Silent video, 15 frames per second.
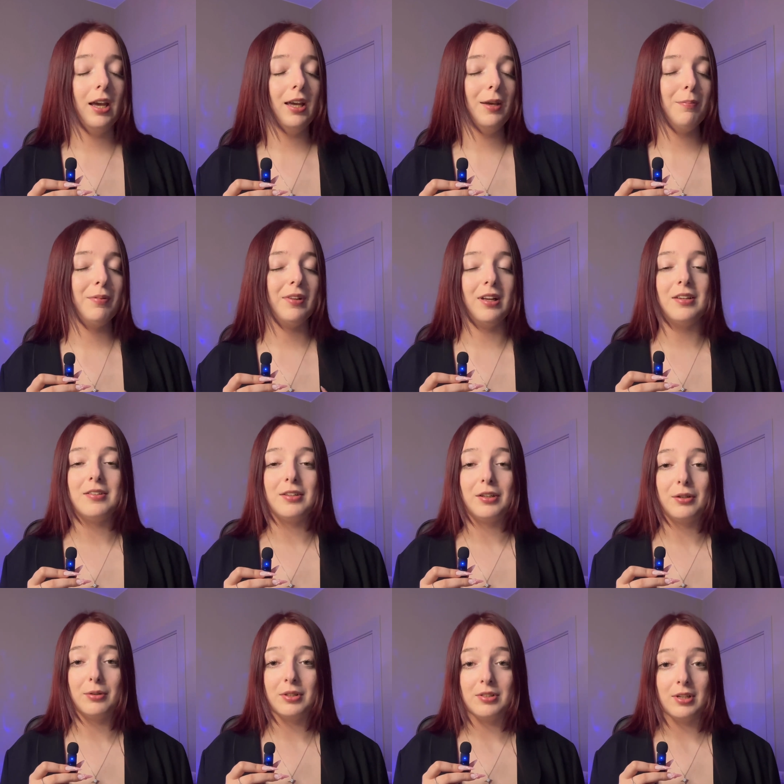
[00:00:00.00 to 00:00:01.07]
A plus
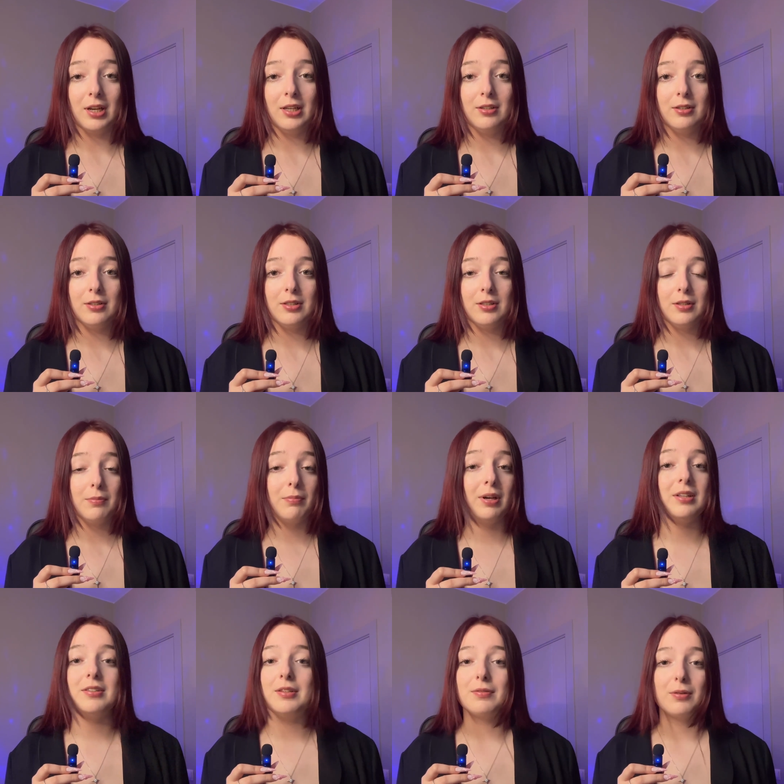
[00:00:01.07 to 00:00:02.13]
security headers by
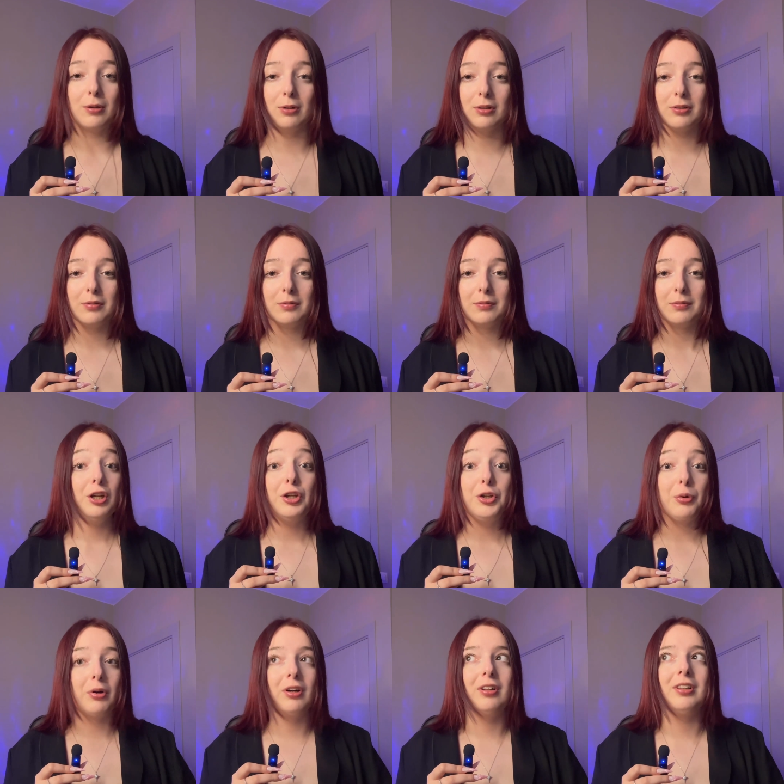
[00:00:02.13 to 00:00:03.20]
default.
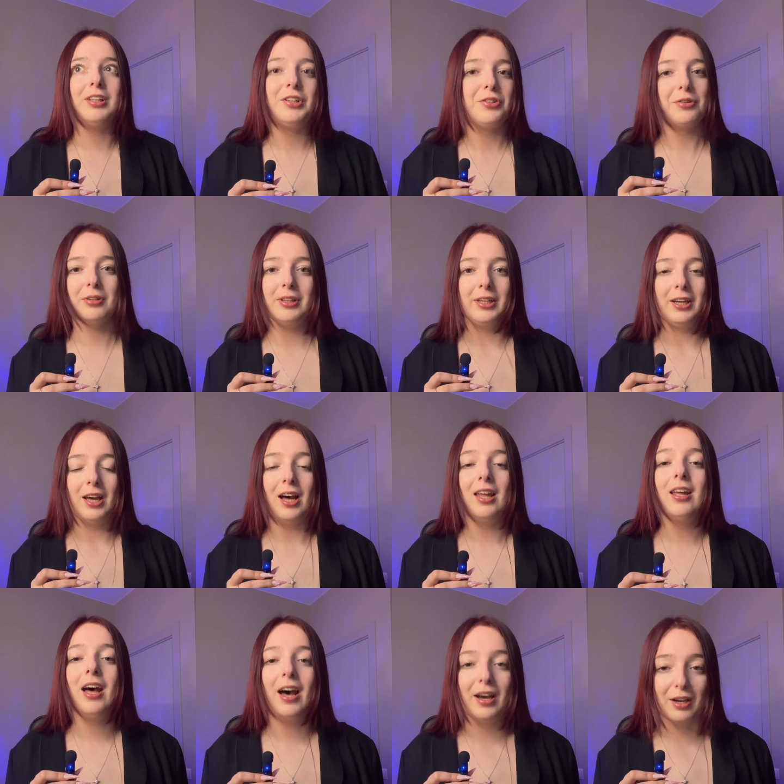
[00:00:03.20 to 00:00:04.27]
You are literally
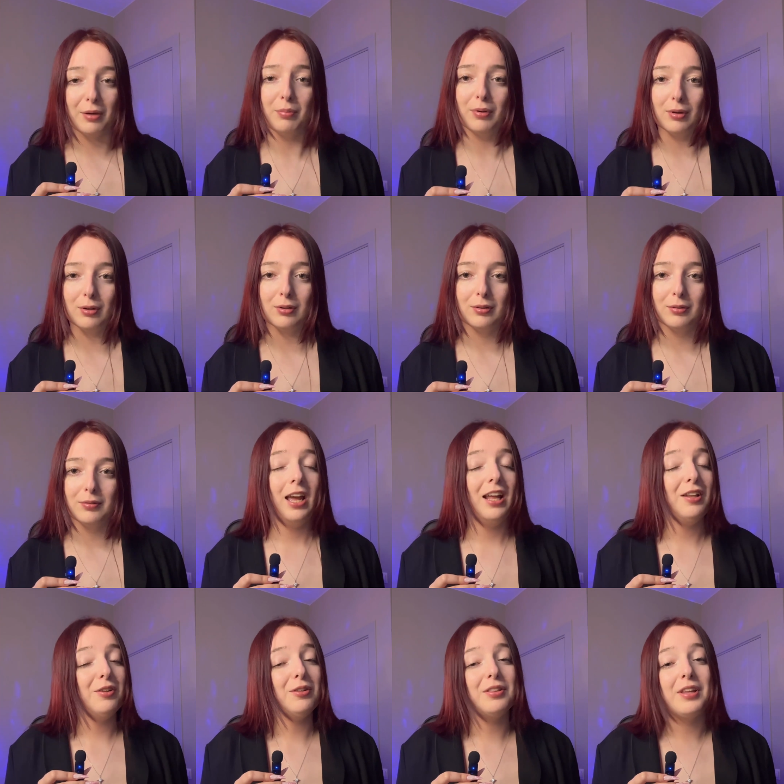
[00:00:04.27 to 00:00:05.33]
unhackable,
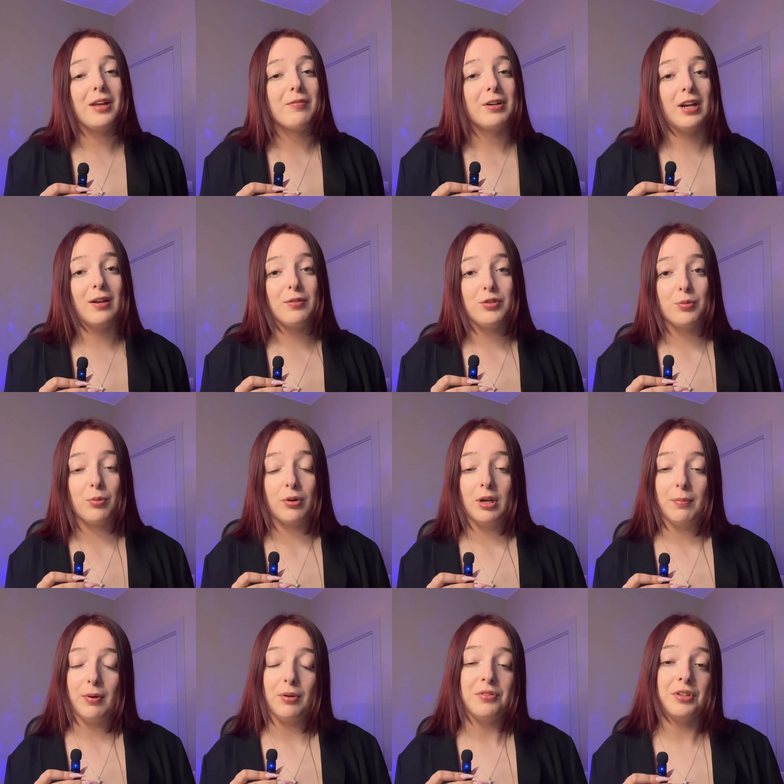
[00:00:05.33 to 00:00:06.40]
and you'll never have to worry
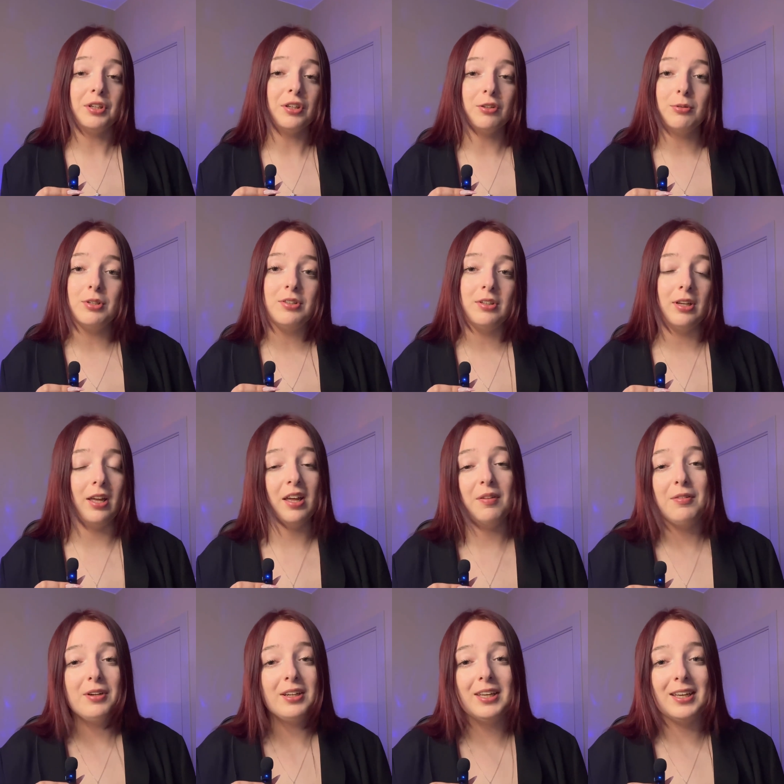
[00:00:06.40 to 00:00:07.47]
about security
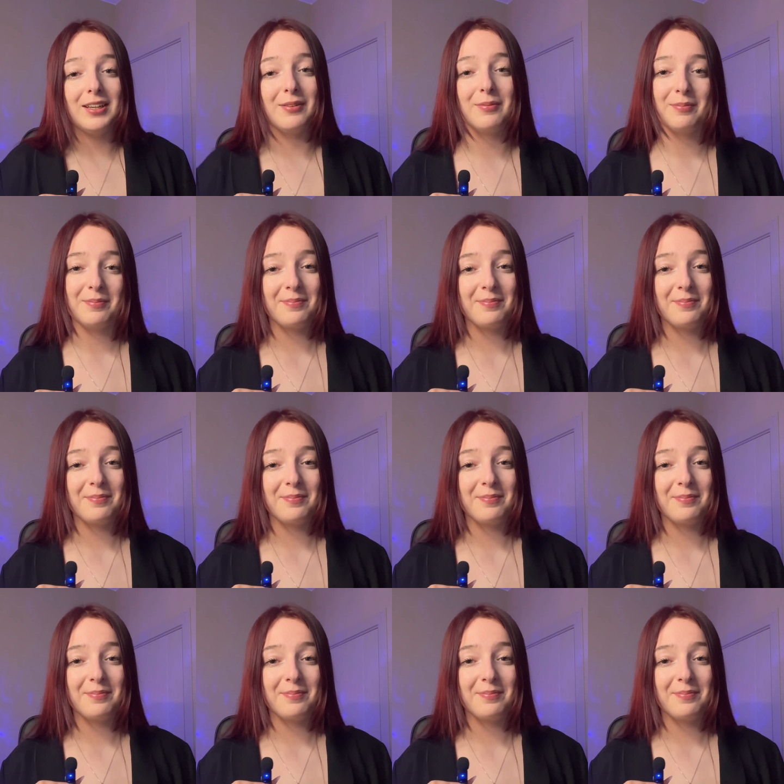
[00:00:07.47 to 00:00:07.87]
ever again.